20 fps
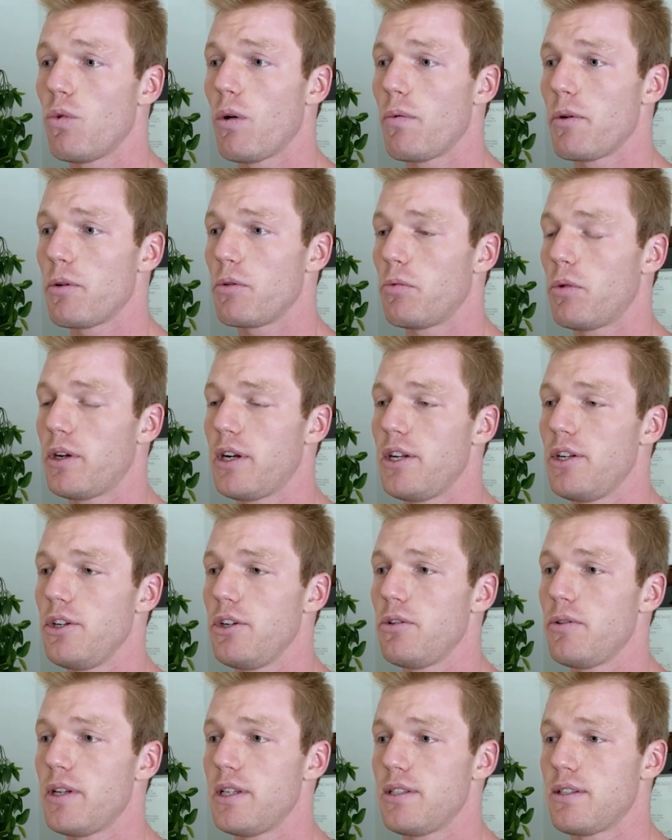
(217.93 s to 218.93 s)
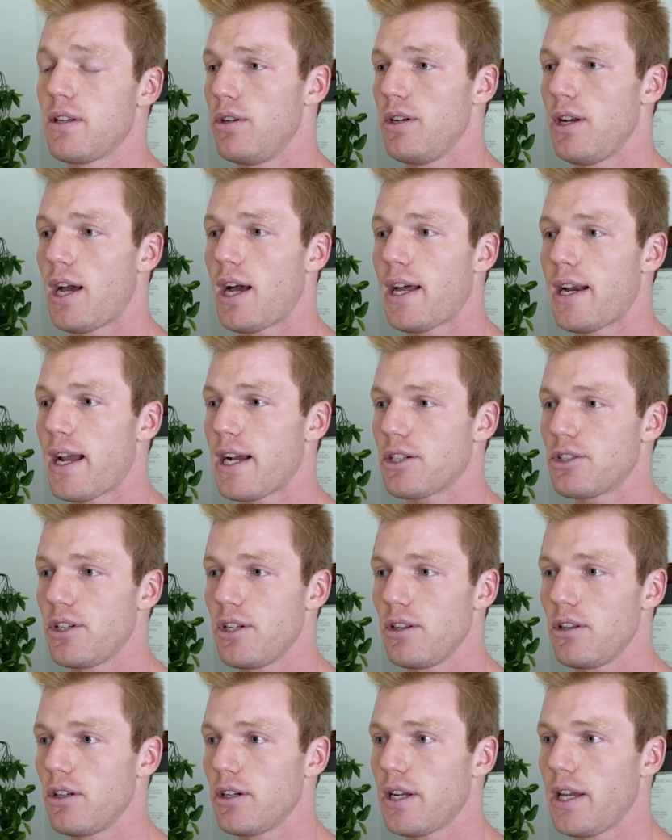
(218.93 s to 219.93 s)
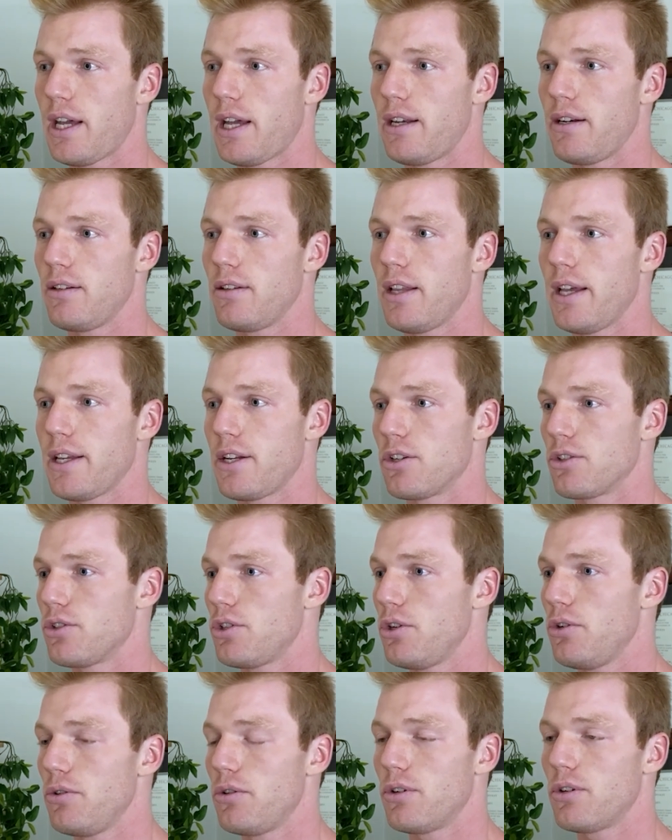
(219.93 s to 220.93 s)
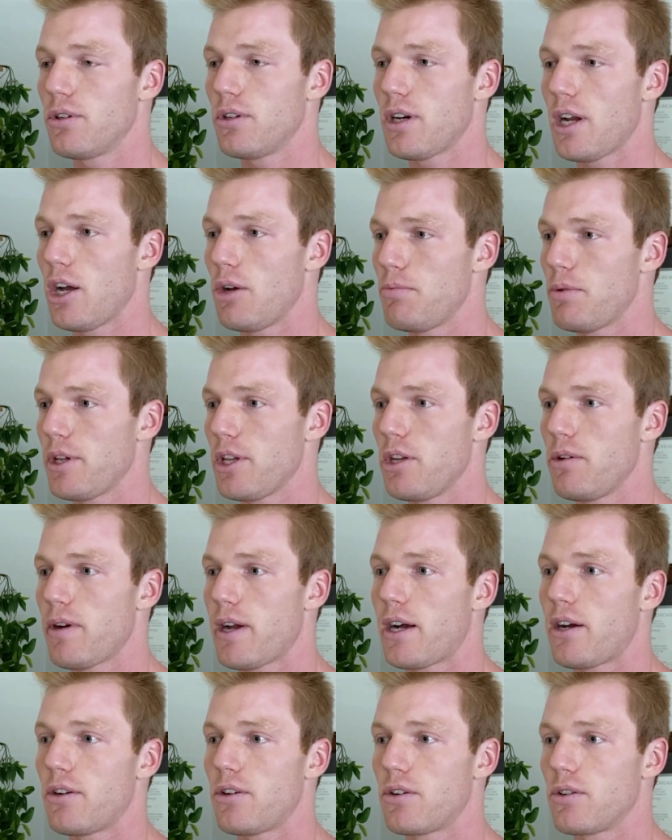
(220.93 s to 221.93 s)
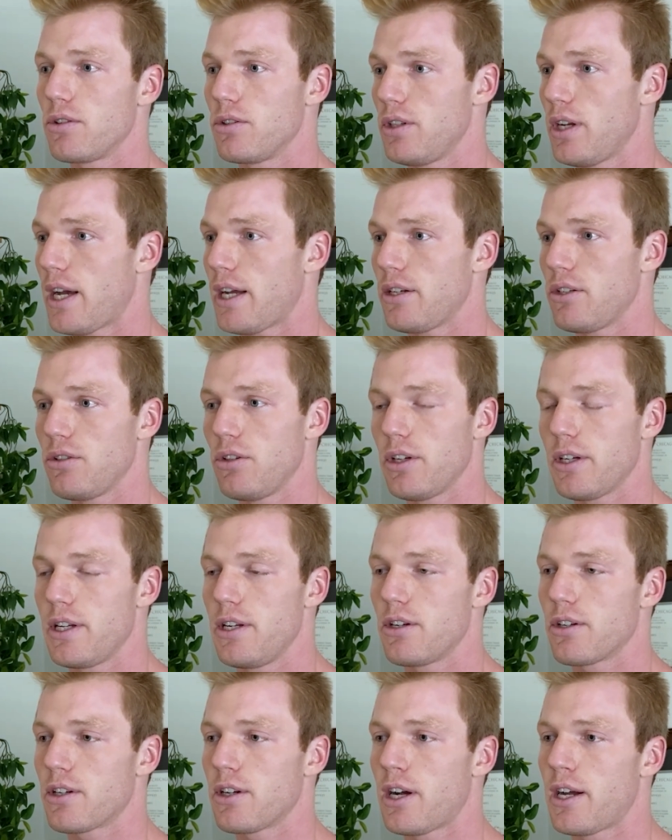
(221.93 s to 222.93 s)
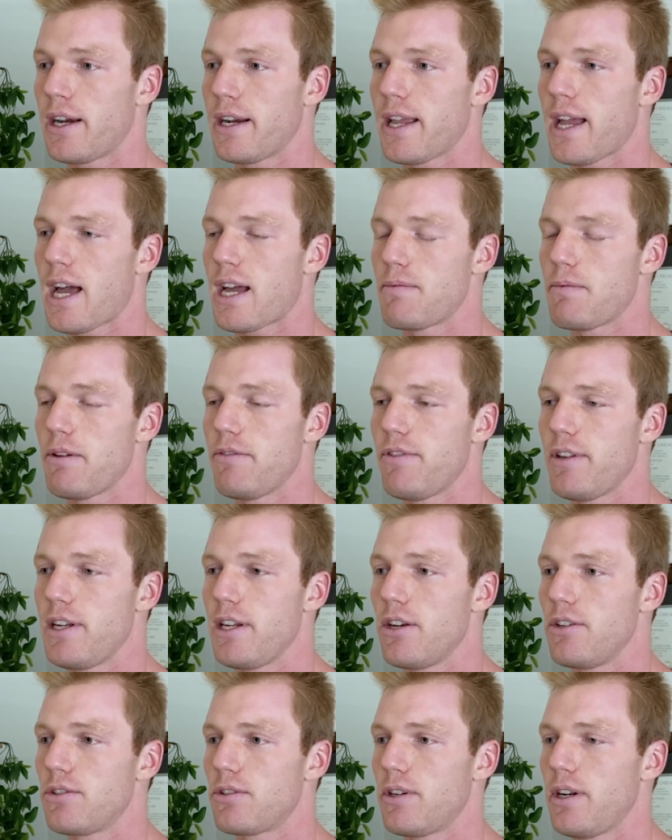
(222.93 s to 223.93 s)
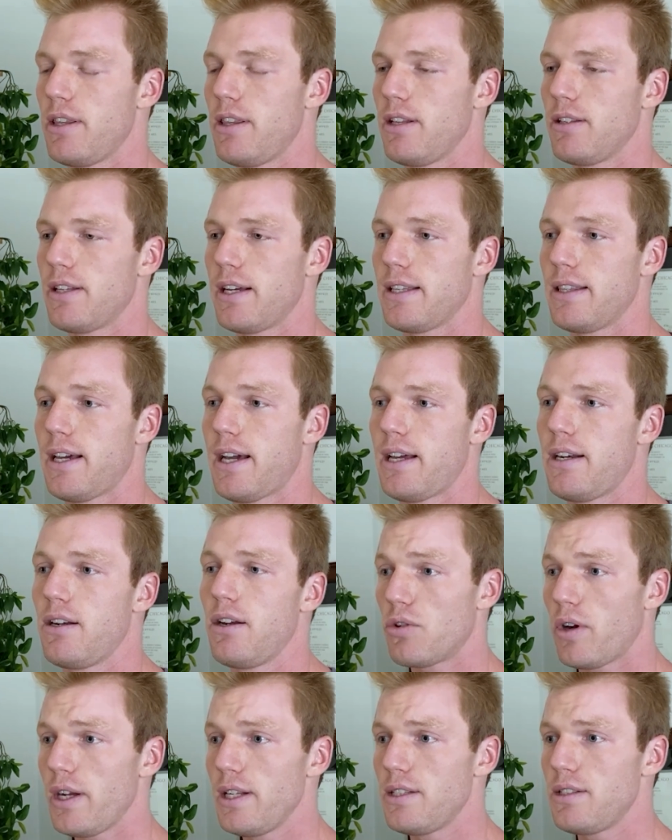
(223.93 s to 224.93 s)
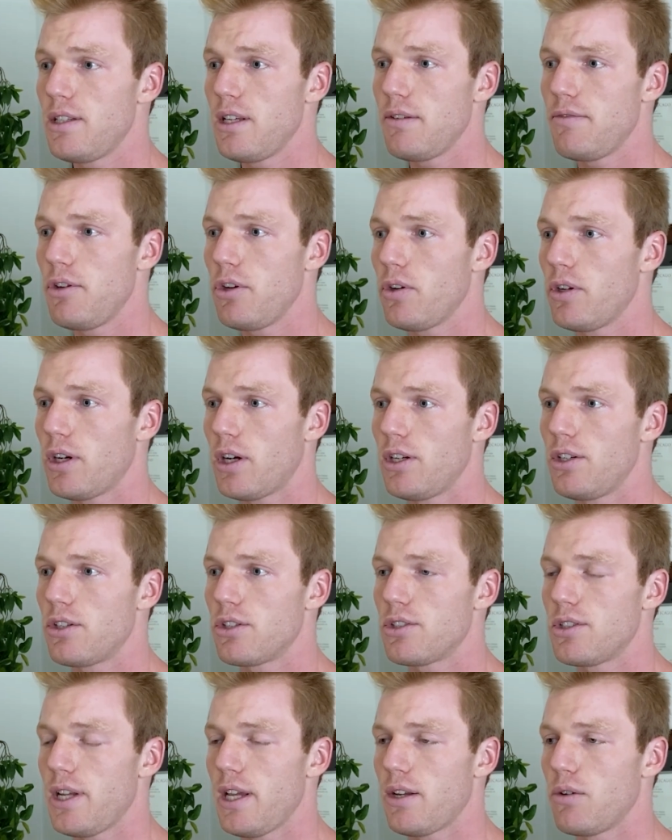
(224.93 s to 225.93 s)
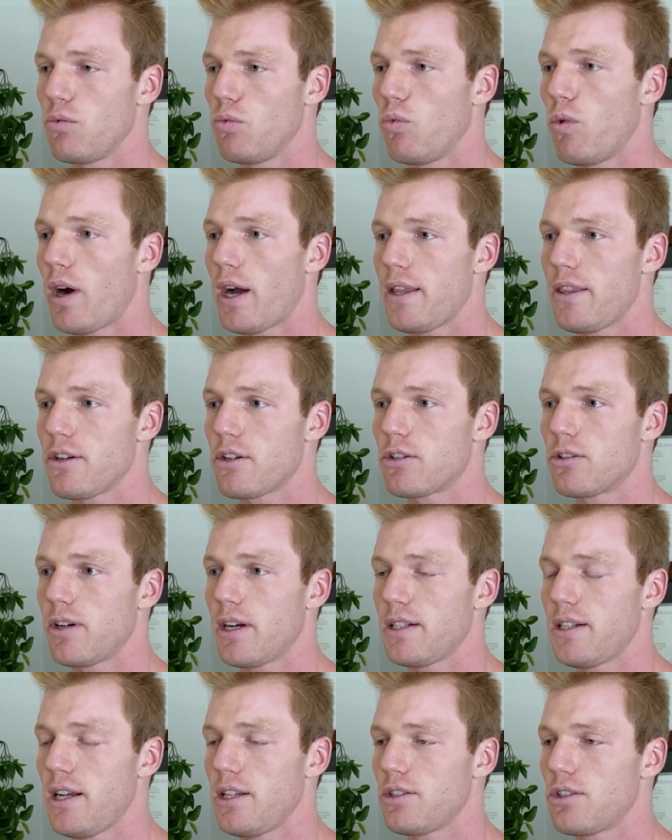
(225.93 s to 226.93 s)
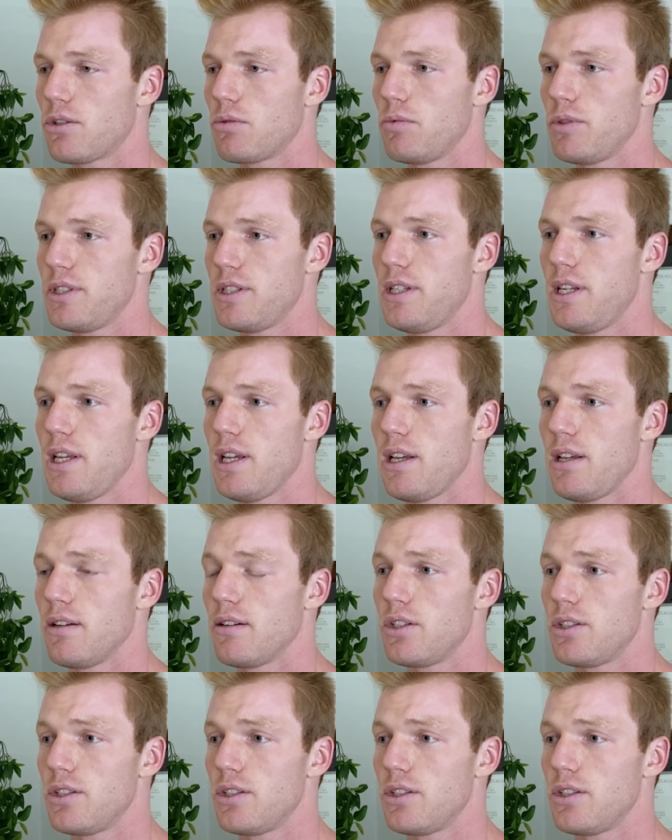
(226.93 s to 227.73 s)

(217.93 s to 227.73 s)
What we would want to do is not actually look at like your tutor helping you out or not look at your Khan Academy videos or anything like that. Try and see if you can understand why the correct answer was D.